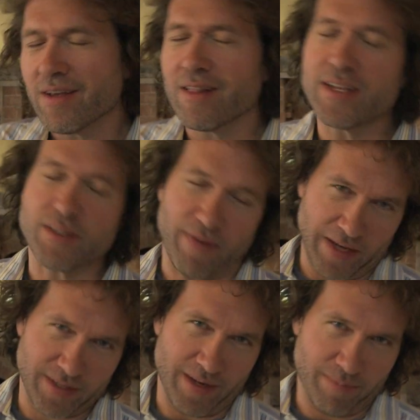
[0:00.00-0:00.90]
let's
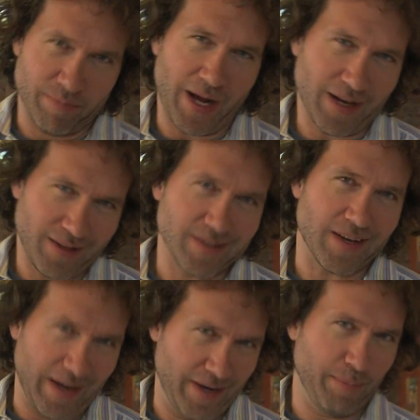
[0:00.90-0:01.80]
face it, broccoli's
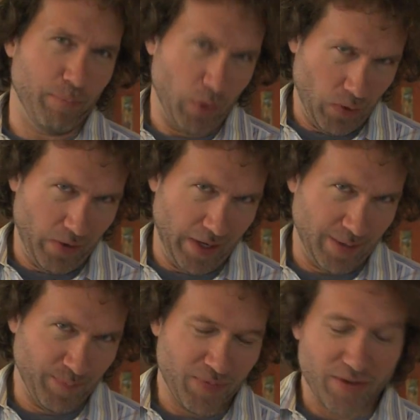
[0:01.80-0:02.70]
kind of boring.